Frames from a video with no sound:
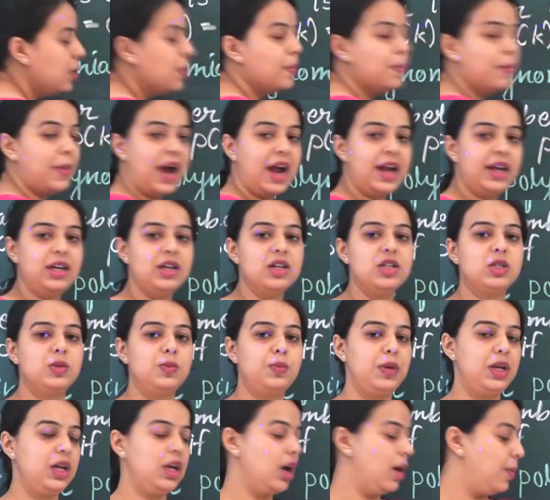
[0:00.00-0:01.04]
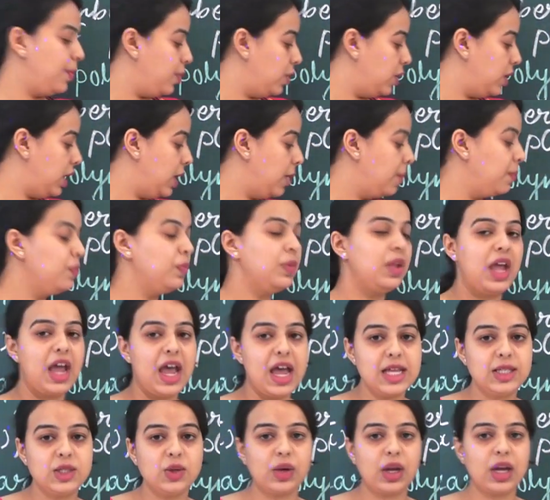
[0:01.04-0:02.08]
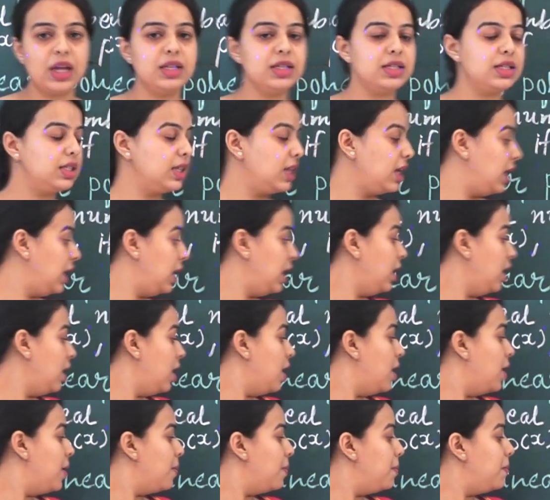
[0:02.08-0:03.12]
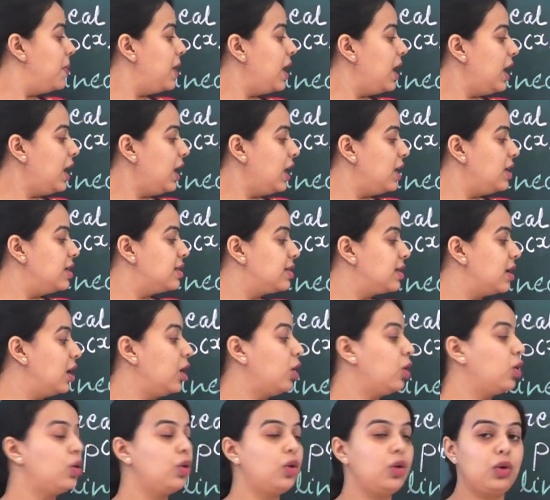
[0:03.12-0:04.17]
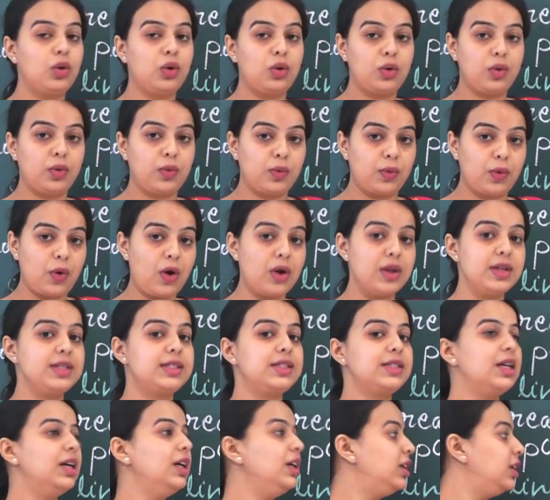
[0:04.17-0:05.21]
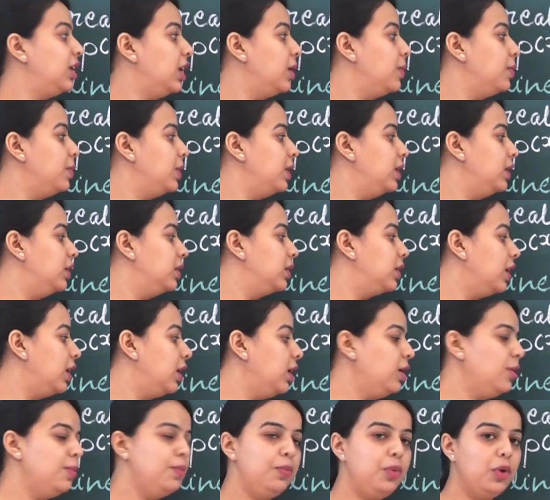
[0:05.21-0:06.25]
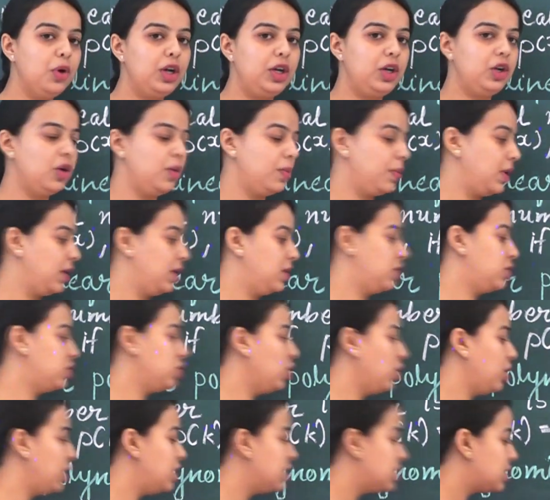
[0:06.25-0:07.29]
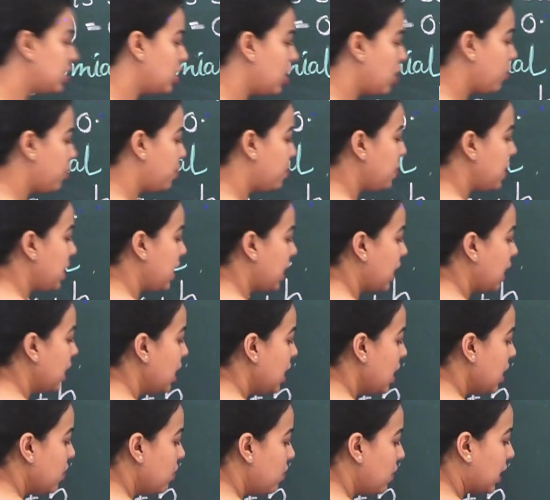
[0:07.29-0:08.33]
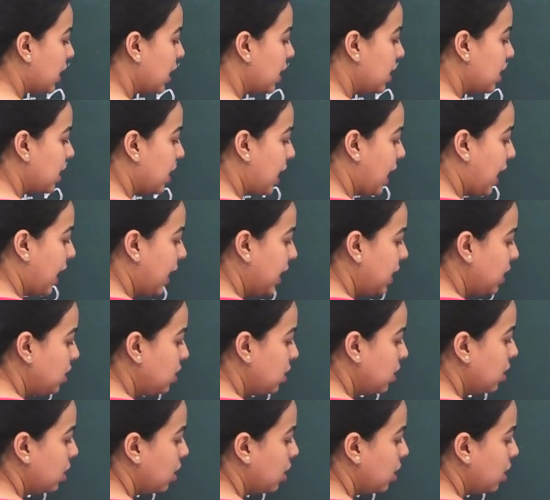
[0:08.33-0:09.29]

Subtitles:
minus b upon a. As you can see, b is a constant term in the polynomial. So instead of b, we can write